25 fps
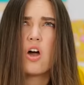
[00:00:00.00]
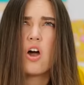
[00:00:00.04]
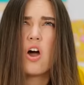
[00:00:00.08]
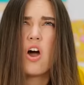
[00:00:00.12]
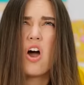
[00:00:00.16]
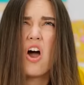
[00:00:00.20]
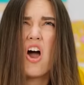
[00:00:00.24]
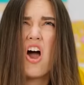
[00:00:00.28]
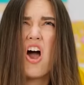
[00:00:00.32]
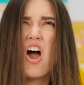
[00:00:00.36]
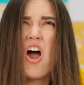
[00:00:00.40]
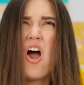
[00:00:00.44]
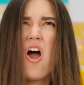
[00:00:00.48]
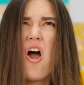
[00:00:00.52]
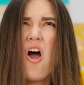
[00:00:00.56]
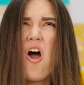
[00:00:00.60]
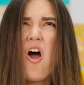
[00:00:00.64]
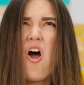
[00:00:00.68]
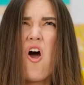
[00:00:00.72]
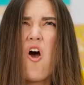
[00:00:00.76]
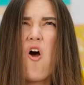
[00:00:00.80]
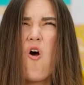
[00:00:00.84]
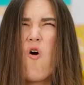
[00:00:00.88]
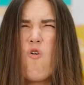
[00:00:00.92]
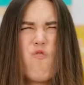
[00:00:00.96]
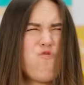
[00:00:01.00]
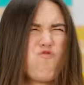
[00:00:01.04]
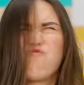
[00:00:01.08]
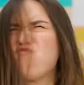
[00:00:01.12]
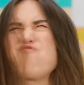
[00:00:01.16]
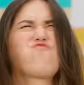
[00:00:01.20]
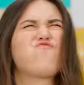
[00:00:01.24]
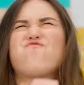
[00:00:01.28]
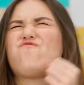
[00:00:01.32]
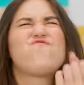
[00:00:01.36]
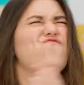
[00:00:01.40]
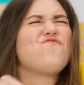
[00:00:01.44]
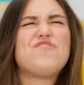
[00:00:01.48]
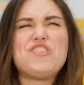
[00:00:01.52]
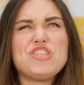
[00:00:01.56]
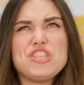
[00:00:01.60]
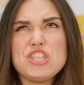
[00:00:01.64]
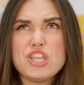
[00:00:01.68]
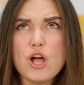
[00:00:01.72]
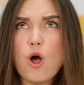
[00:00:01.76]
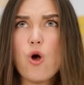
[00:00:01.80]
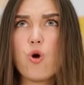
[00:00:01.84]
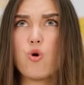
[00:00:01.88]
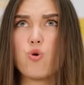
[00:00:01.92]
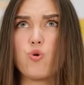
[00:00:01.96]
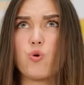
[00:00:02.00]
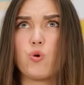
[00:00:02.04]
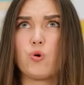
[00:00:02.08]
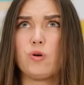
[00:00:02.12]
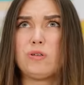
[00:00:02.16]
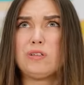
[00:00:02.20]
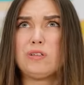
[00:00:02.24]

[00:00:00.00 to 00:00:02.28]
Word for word: That would be a disaster! Can't let